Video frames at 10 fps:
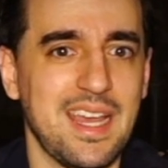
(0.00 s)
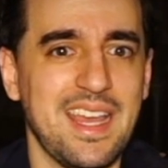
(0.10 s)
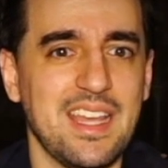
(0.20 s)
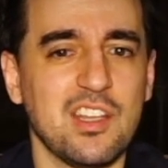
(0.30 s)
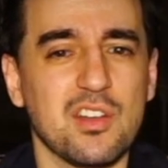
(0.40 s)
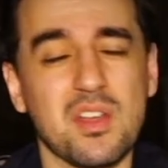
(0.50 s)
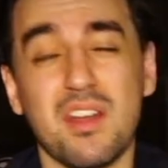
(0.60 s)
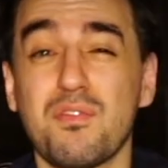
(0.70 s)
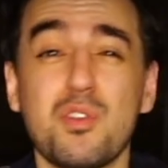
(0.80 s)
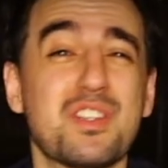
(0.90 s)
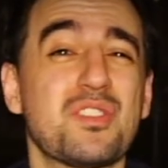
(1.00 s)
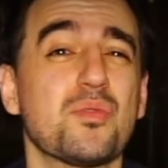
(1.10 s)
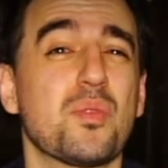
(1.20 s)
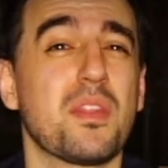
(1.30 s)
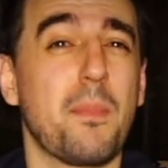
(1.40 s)
He also had a few
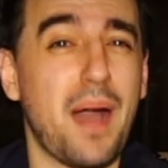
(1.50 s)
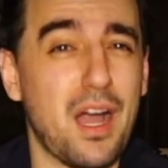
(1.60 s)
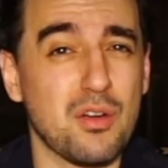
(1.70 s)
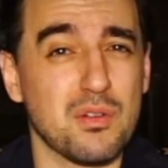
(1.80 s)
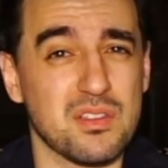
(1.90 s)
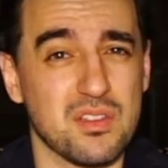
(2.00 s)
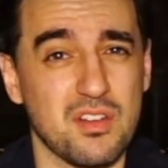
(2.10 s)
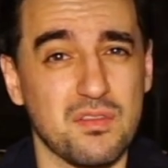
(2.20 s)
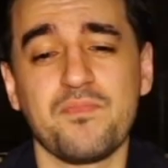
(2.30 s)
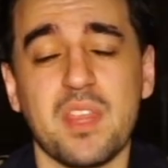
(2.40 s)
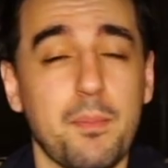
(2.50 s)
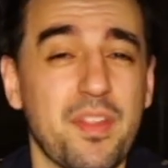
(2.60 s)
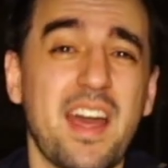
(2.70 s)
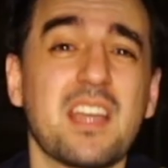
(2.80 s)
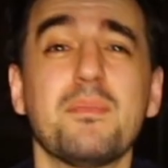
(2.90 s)
issues with the power reserve, but
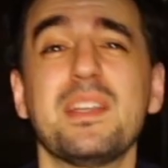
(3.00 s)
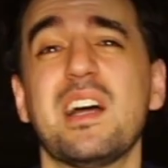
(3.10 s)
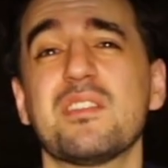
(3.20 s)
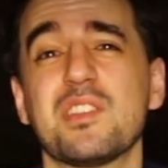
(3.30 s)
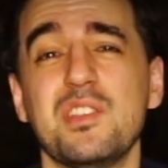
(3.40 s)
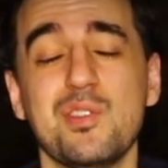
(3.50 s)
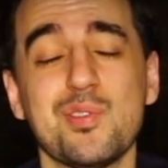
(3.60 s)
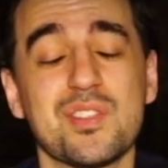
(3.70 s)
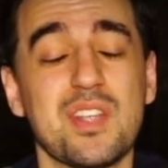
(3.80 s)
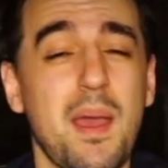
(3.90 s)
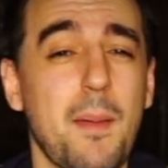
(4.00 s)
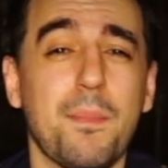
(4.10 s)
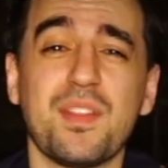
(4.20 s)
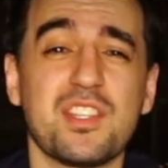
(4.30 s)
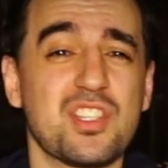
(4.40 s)
that can be down to use,
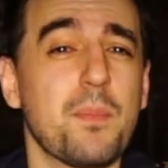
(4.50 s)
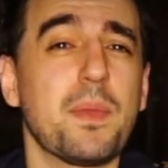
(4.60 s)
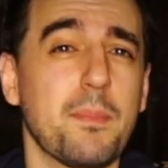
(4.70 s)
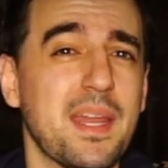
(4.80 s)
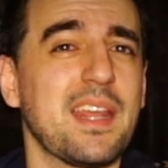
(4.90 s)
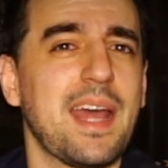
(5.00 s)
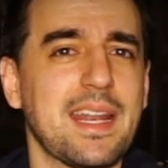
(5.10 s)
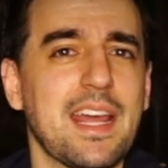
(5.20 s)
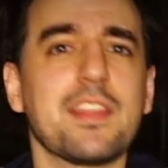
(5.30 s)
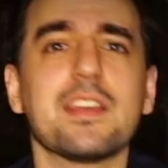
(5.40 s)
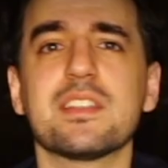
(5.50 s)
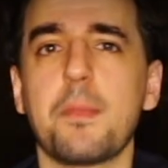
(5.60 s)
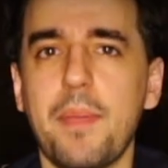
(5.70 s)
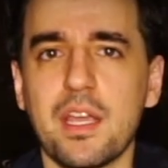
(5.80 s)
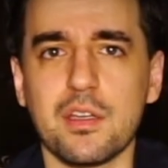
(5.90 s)
but the jumping minute hand I think is a
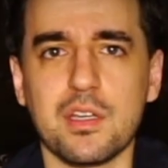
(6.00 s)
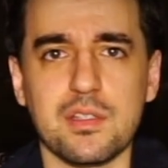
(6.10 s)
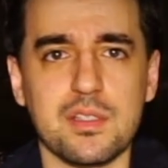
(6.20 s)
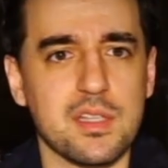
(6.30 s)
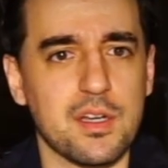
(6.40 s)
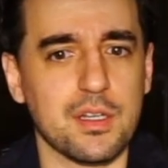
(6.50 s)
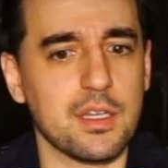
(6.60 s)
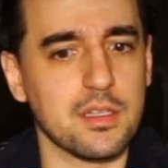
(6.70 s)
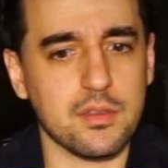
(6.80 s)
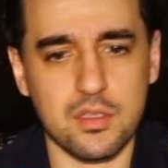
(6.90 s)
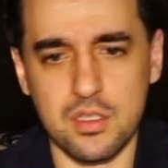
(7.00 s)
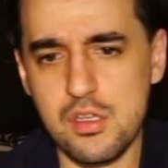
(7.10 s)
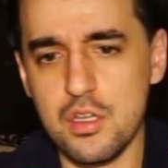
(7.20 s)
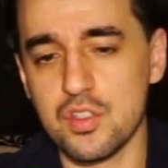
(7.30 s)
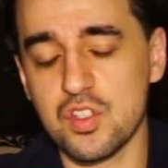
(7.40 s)
bigger concern.
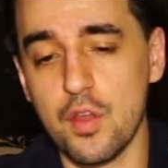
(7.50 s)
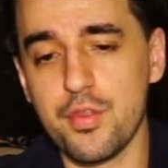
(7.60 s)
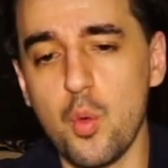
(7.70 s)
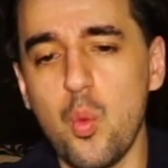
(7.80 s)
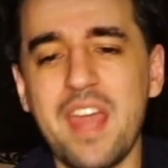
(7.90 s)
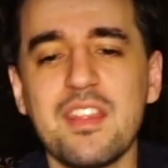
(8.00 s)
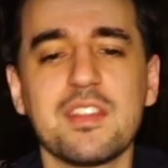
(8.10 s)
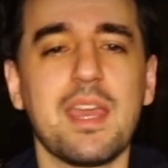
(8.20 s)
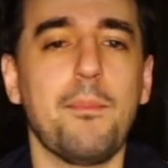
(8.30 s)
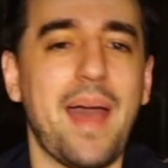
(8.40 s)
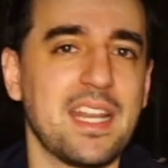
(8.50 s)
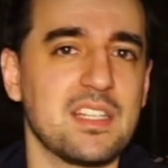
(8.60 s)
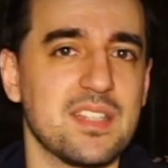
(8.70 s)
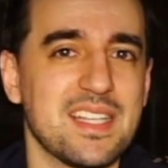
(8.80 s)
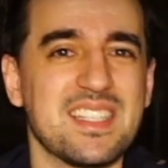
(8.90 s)
So the way that they
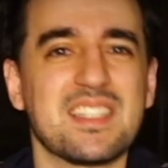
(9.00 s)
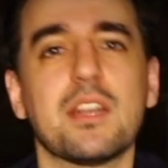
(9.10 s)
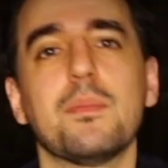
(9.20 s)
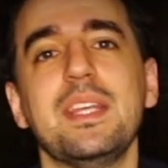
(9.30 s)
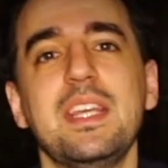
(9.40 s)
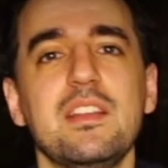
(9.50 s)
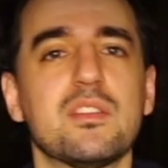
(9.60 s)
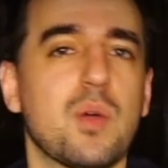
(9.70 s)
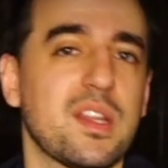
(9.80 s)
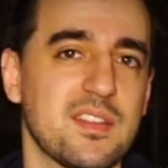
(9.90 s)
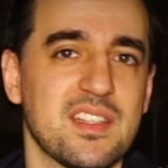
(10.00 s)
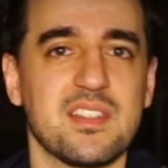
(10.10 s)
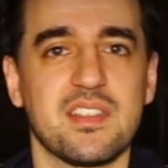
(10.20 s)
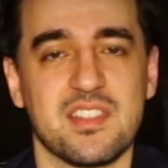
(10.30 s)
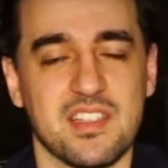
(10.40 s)
manage this is going to be key to whether this
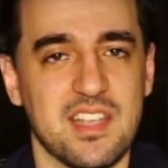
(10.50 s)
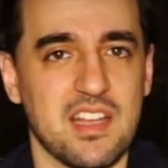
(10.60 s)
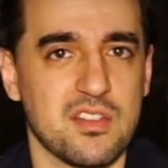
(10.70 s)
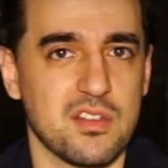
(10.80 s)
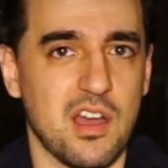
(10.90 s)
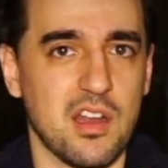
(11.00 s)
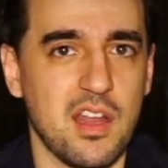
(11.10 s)
is a success or not.